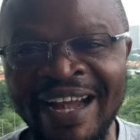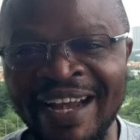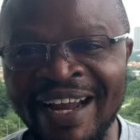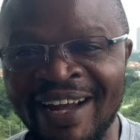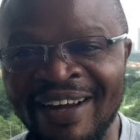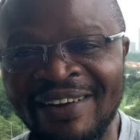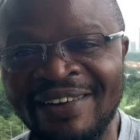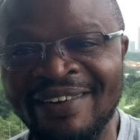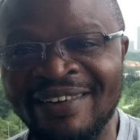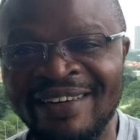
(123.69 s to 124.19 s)

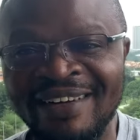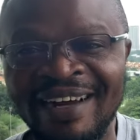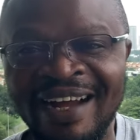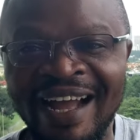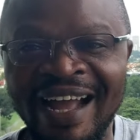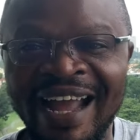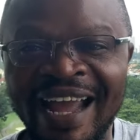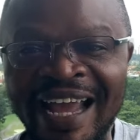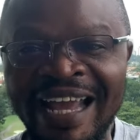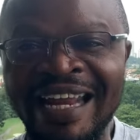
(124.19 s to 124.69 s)
now?
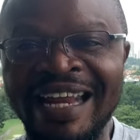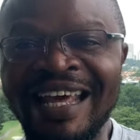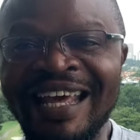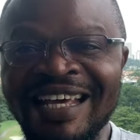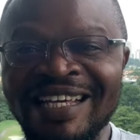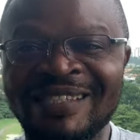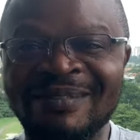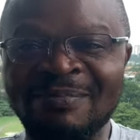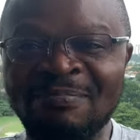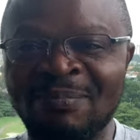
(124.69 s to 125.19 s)
It
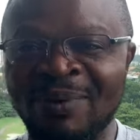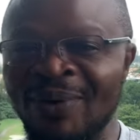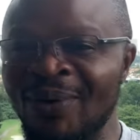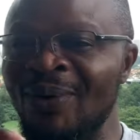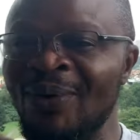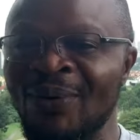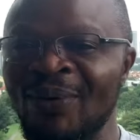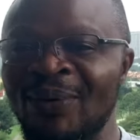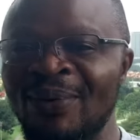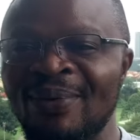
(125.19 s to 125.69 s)
is
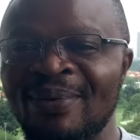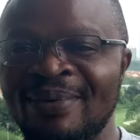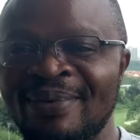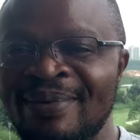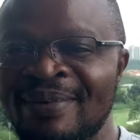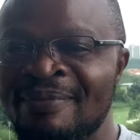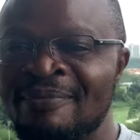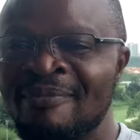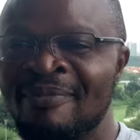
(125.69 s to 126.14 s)
blue.